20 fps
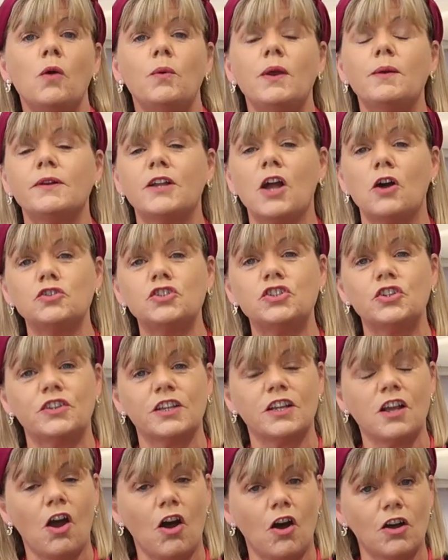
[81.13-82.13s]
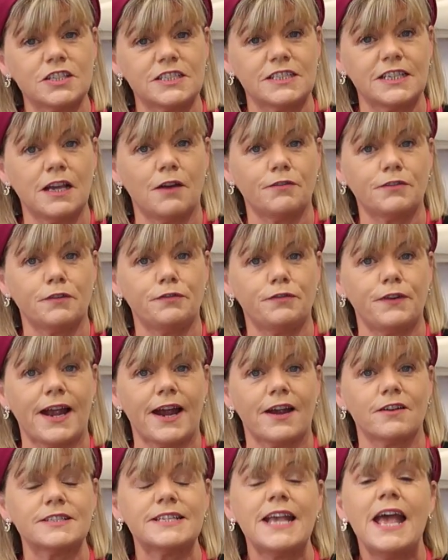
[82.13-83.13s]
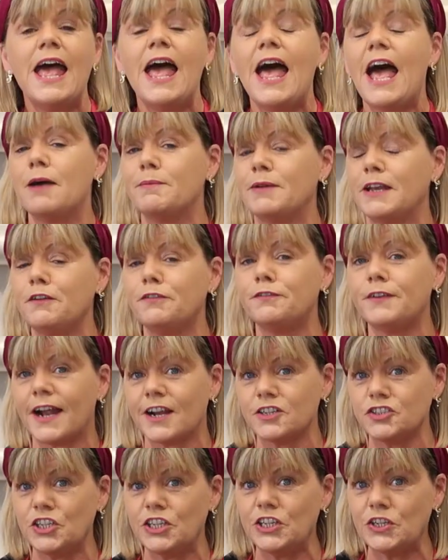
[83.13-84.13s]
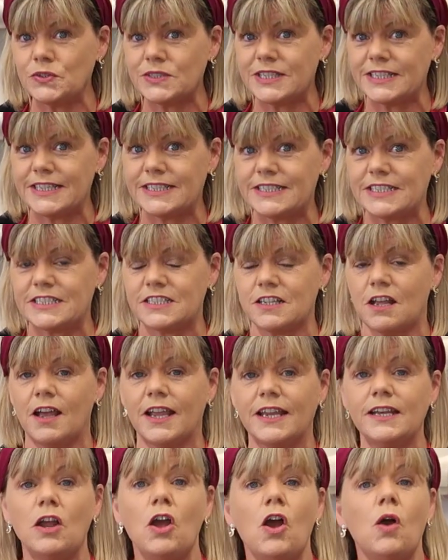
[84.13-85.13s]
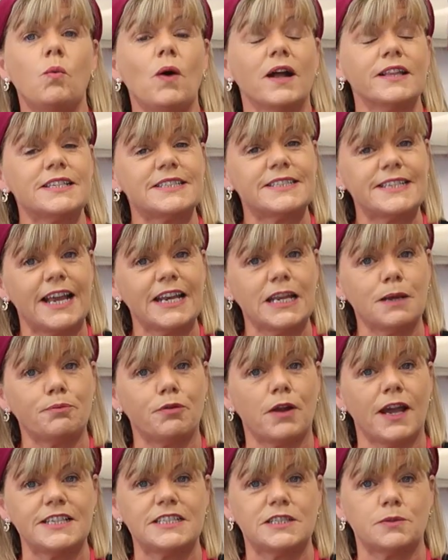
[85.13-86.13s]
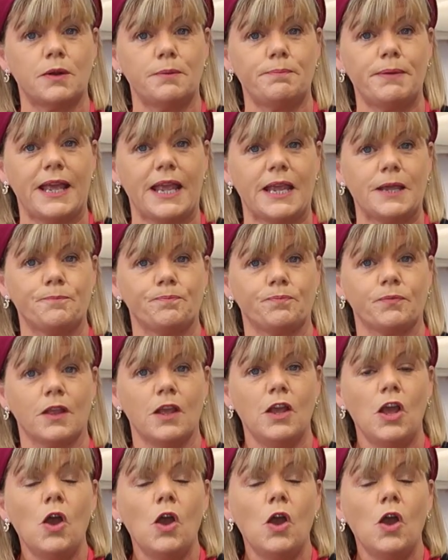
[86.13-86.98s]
We will go through the costing of the flowers, how many flowers you use in a design, what the selling price will be.